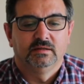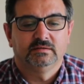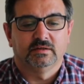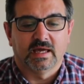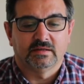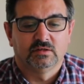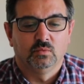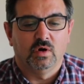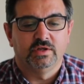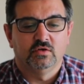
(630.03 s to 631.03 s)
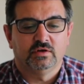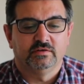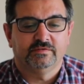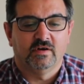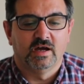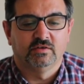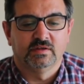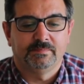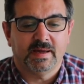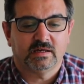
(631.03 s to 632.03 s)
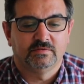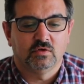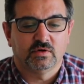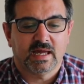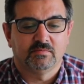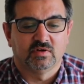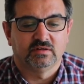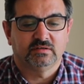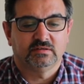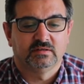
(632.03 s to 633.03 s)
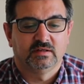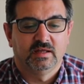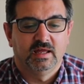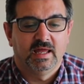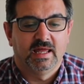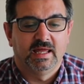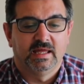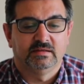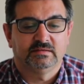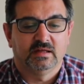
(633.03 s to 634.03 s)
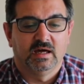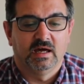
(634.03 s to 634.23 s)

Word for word: So yeah, so what you're going to find on the back of your cameras is